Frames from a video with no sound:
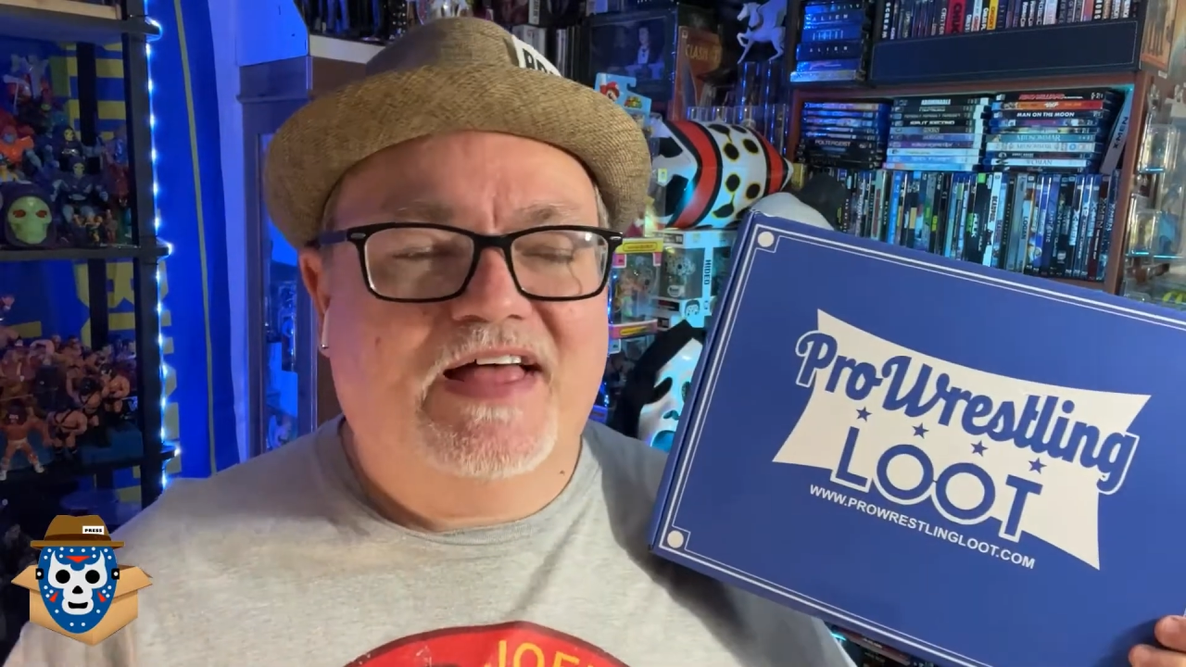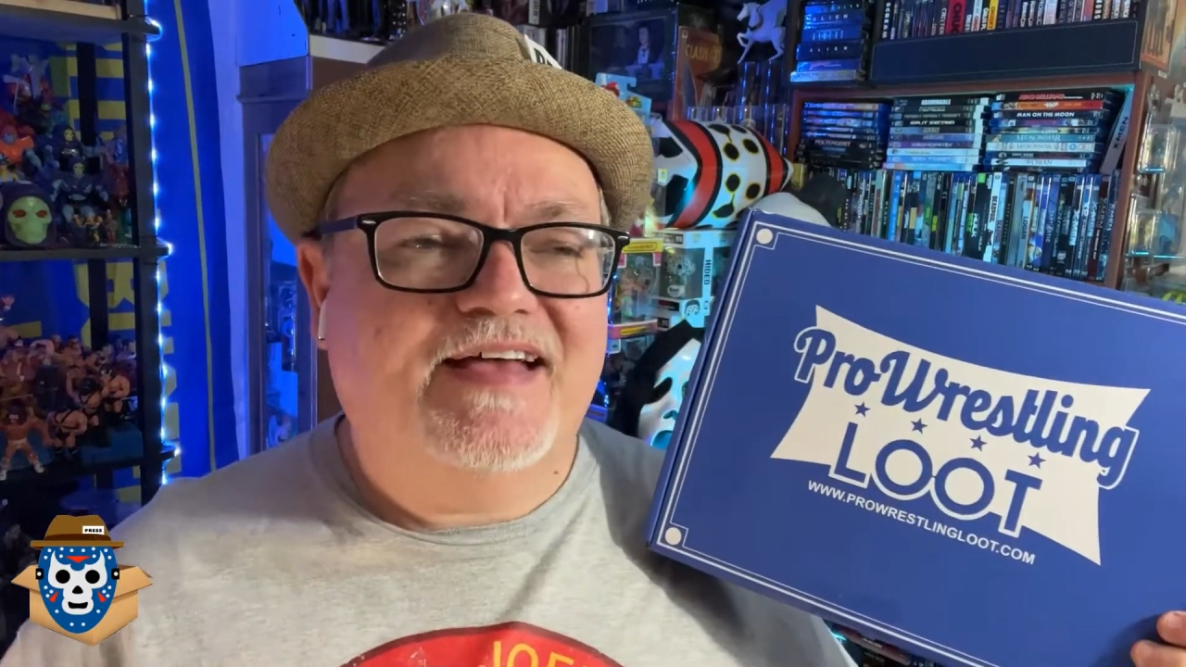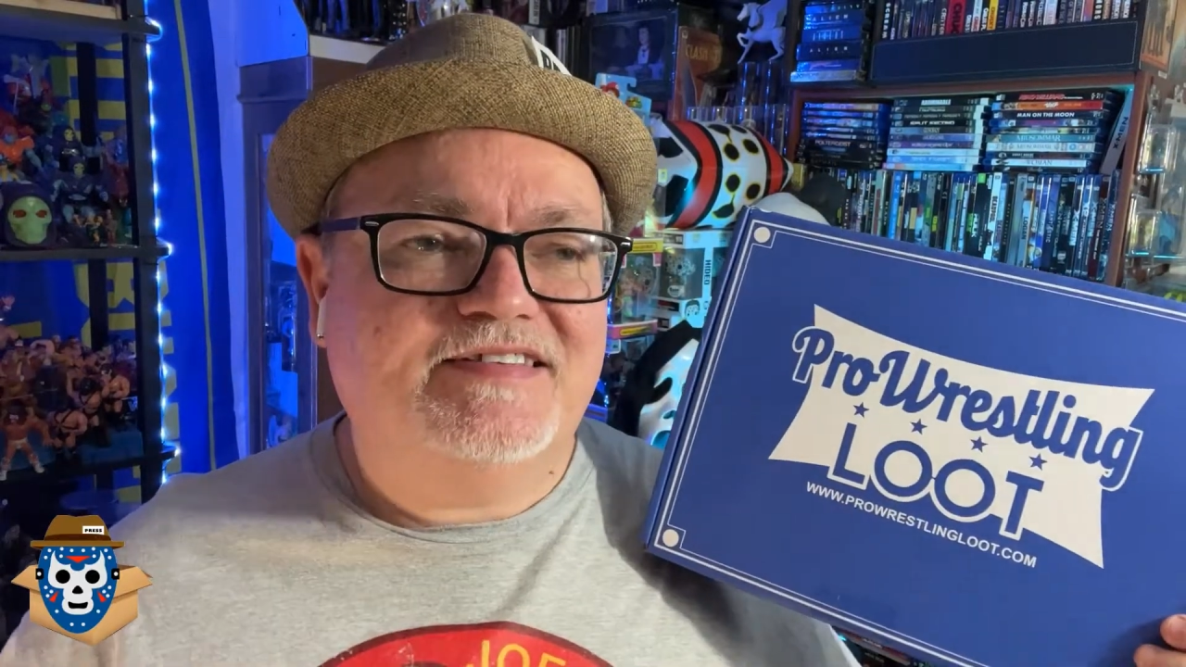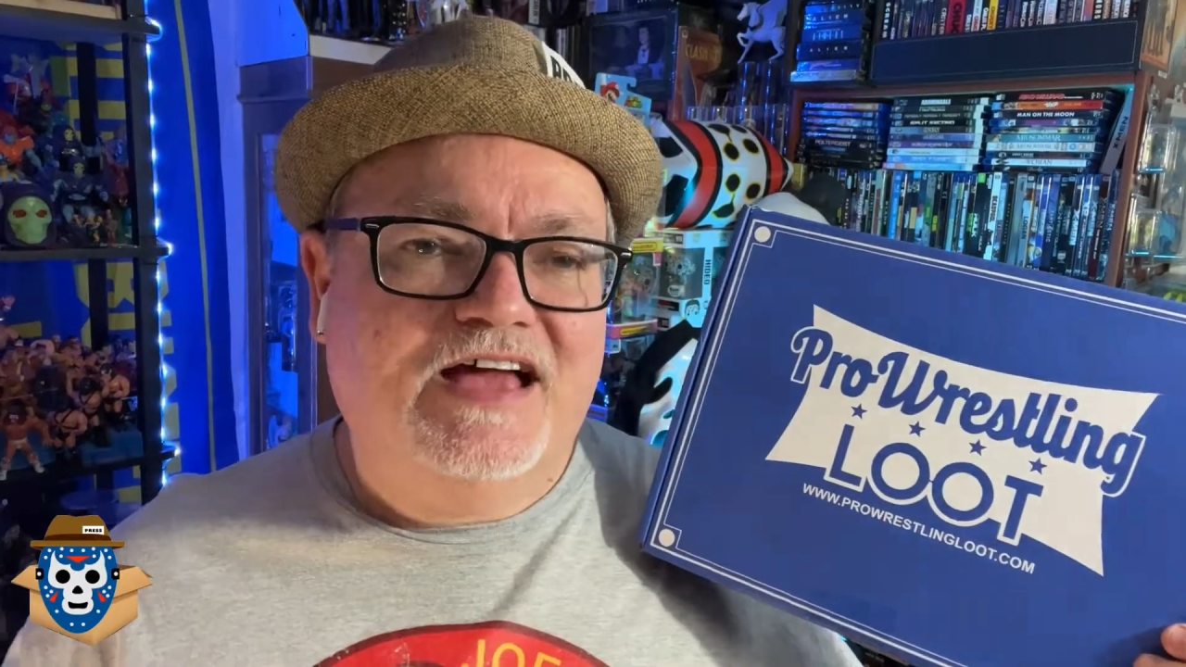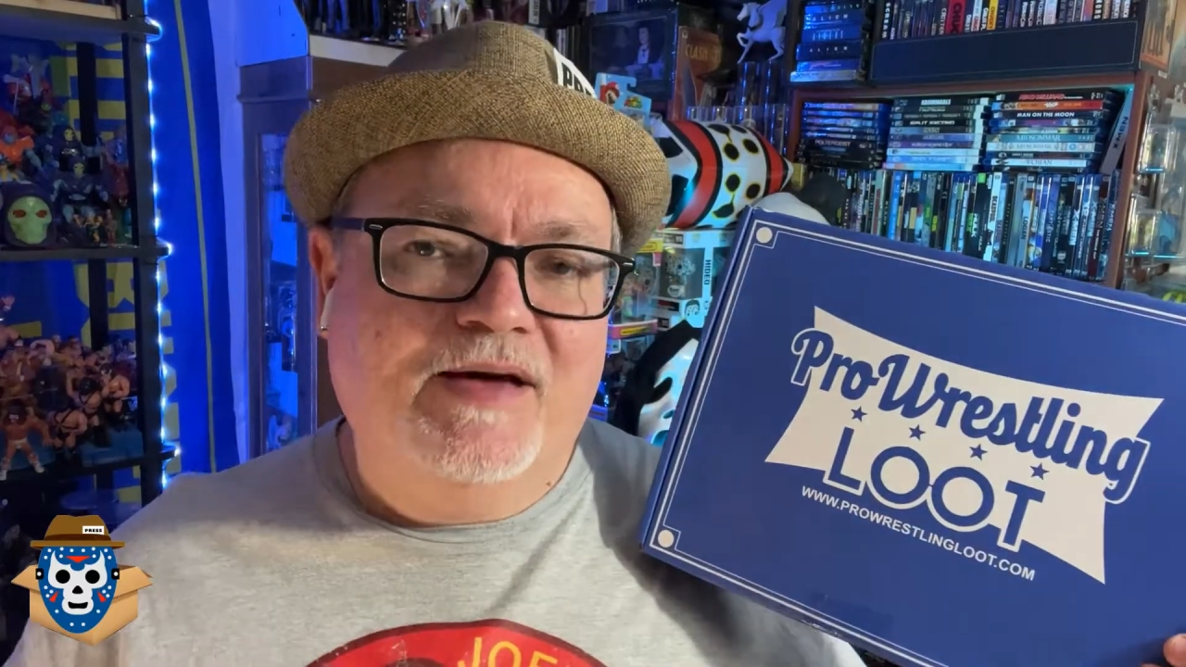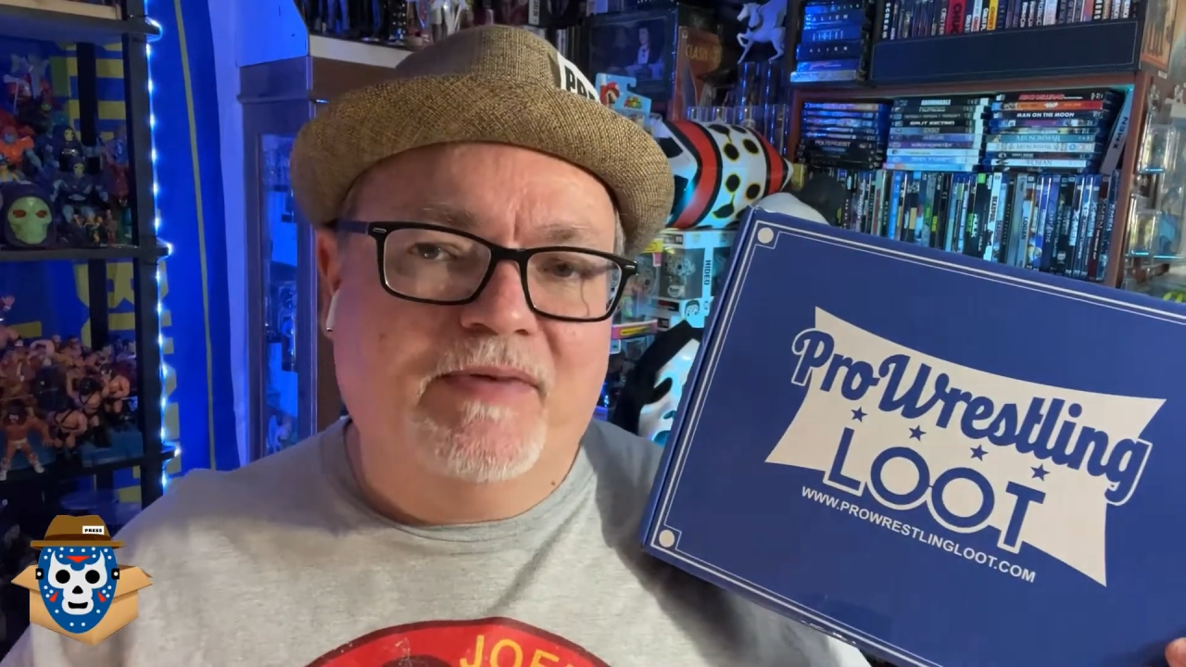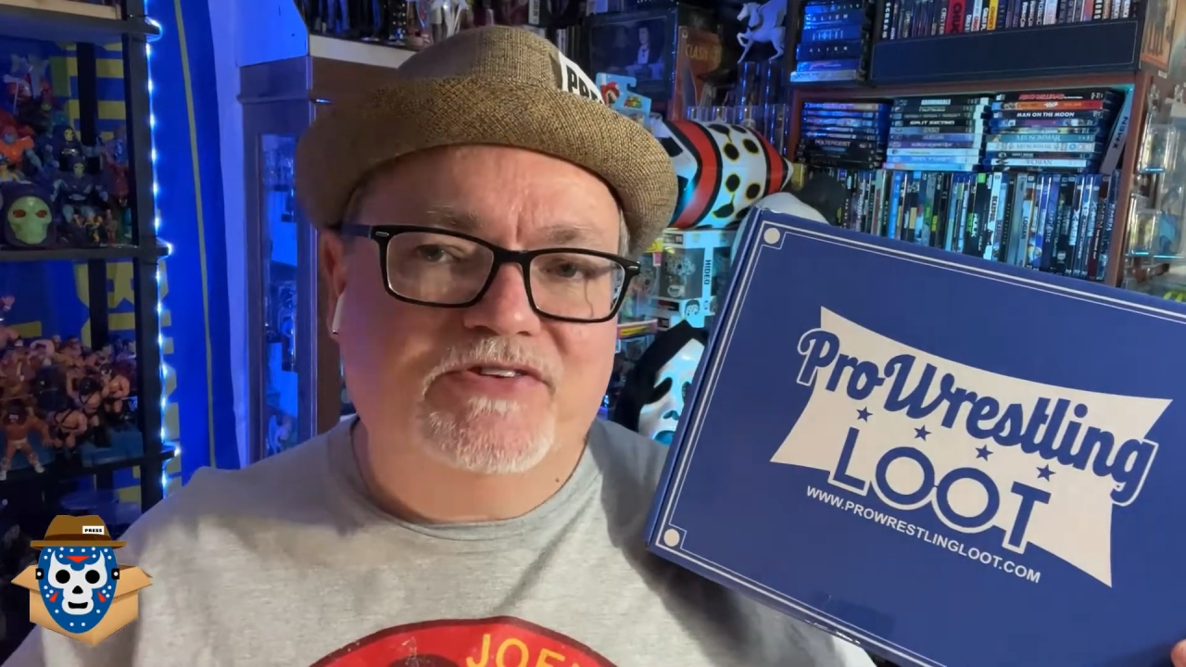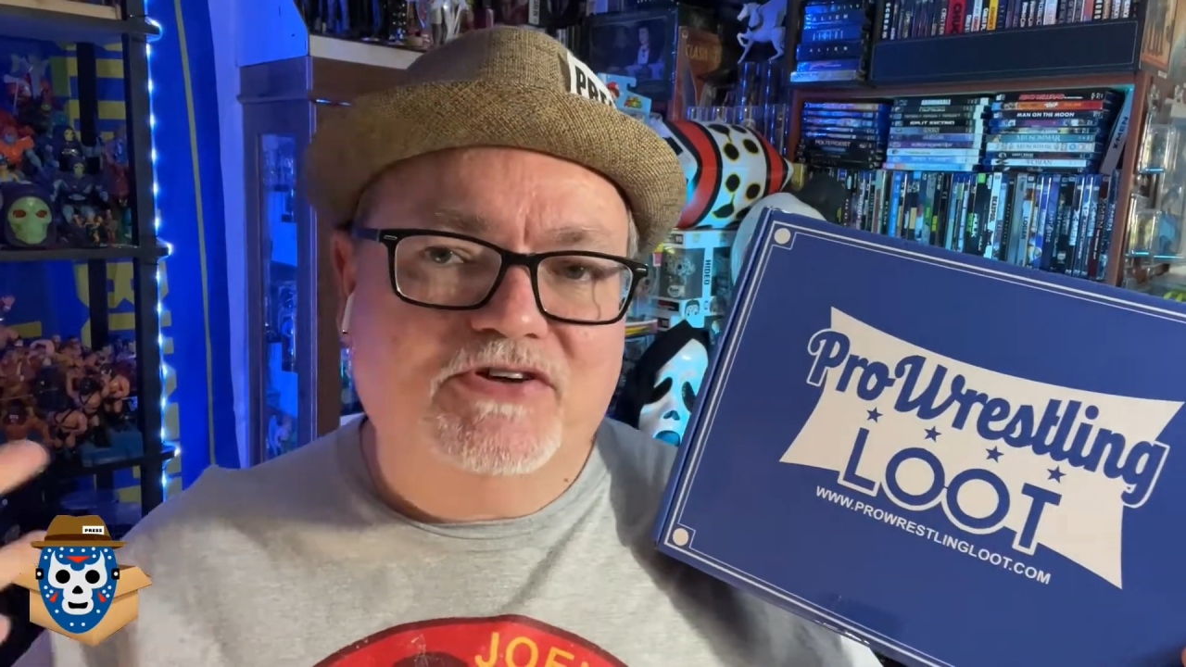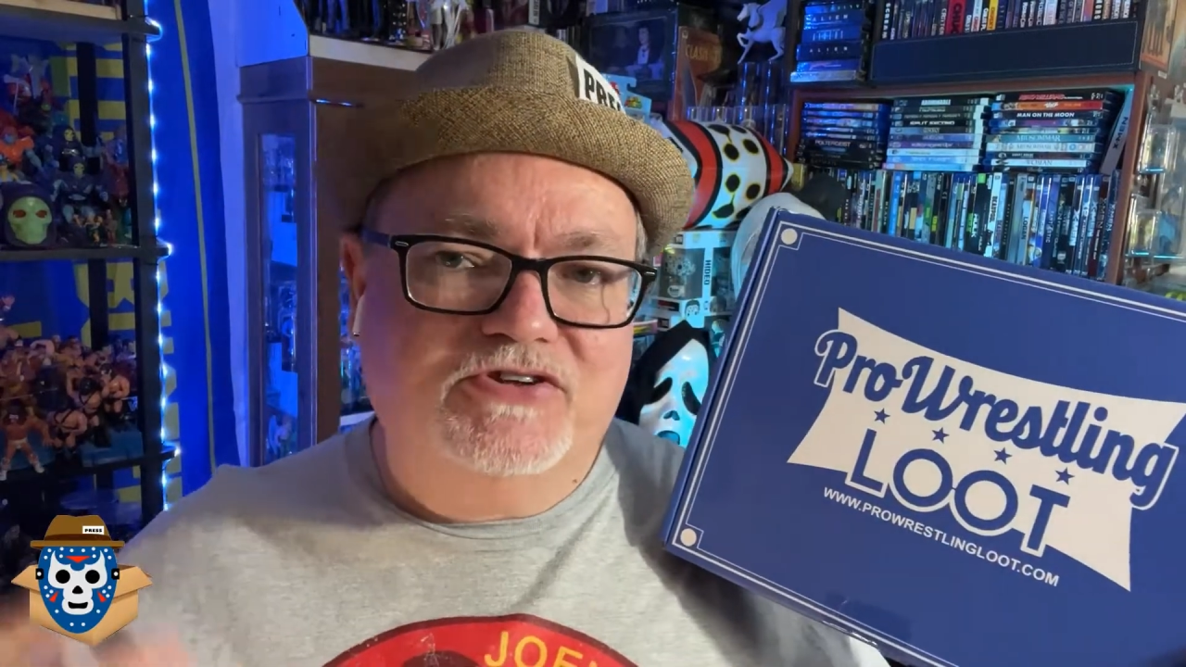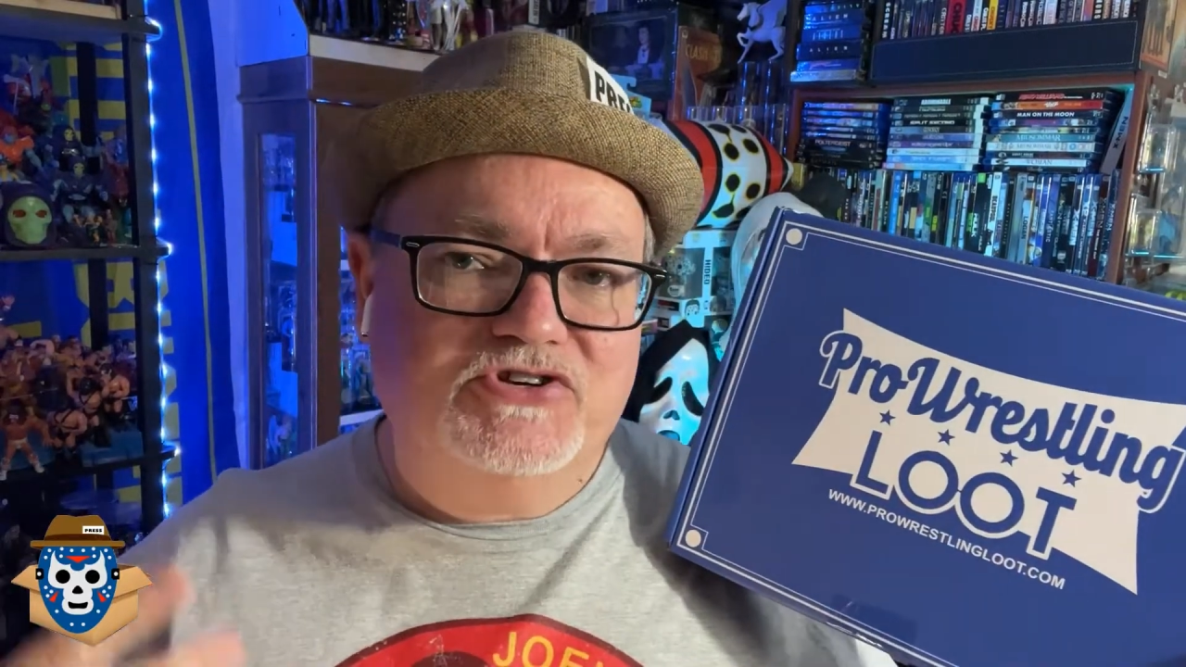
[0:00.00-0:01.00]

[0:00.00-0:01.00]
Last time I took the